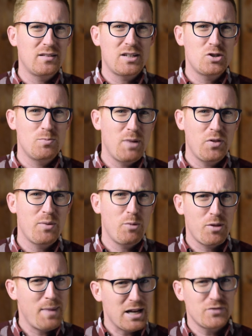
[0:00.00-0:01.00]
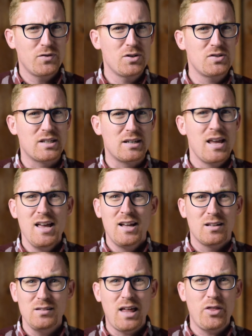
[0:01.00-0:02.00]
unless you melt them with a match first and
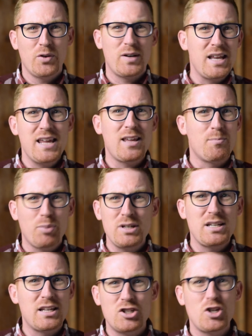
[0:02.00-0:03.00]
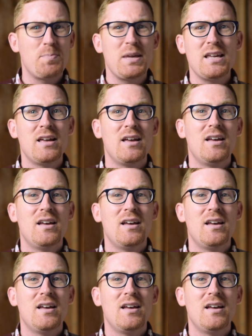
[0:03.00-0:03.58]
leather and ink and printing and shipping,